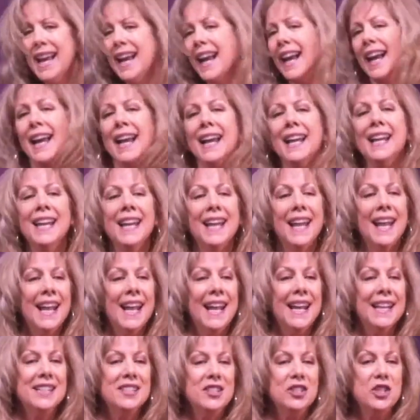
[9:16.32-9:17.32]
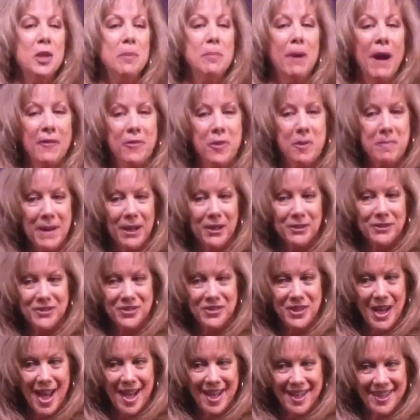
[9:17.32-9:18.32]
And she bought the belt
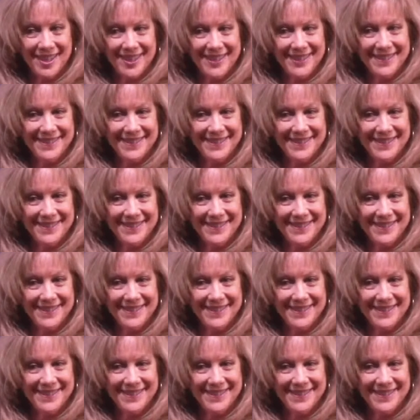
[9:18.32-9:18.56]
instead.